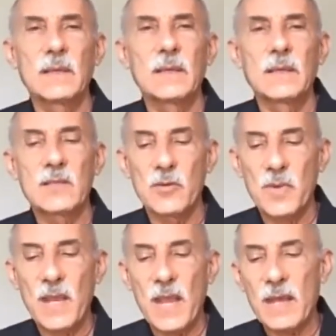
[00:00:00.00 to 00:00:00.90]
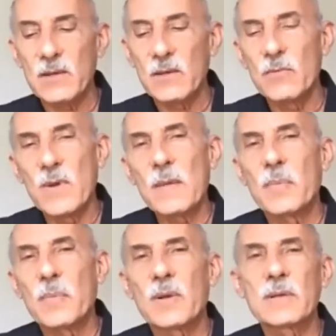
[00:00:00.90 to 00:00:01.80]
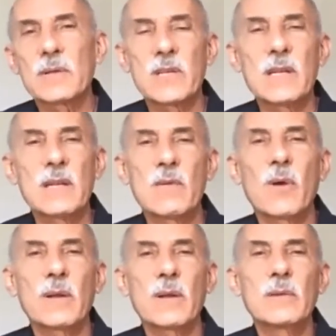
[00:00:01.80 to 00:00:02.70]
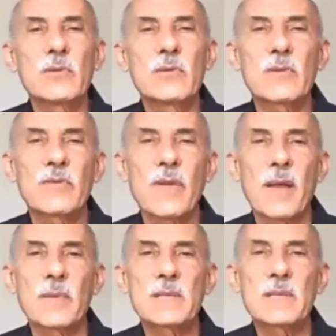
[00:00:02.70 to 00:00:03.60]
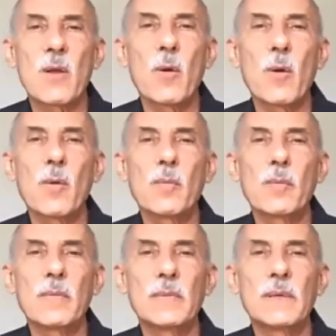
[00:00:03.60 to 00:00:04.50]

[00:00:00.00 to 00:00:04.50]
And she began to weep because she didn't want to lose her family's home.